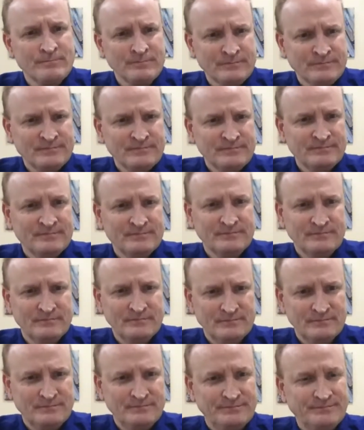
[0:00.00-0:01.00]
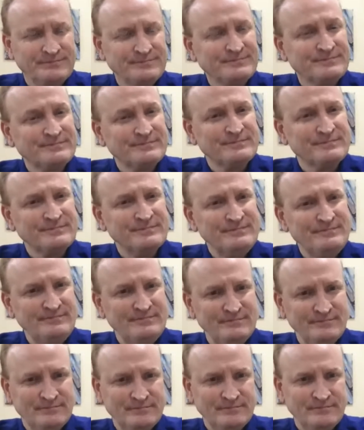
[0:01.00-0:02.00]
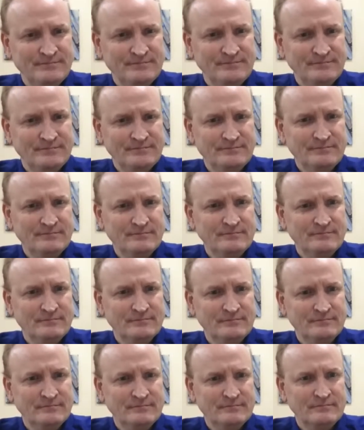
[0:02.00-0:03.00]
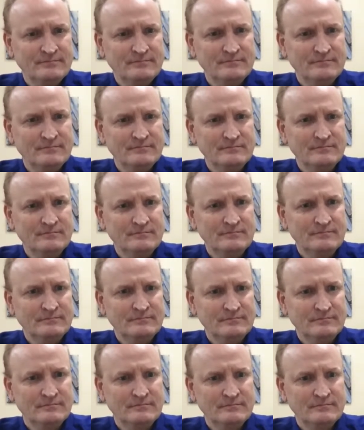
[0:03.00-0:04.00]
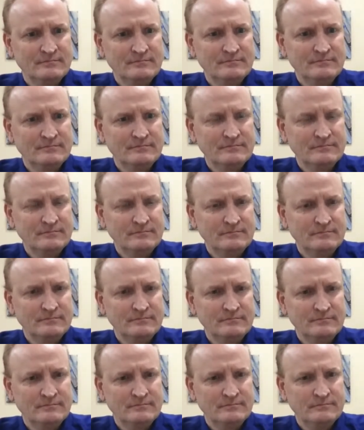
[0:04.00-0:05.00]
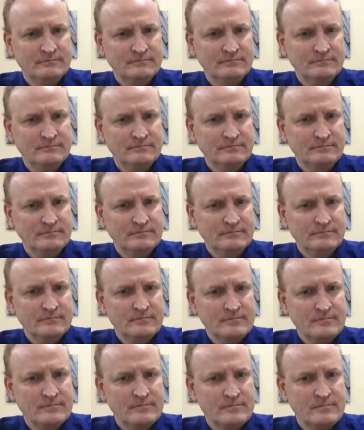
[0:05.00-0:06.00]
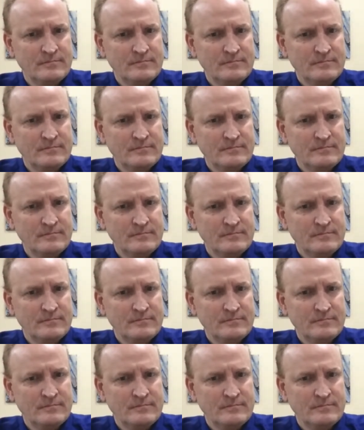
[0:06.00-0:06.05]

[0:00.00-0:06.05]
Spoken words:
(not speaking)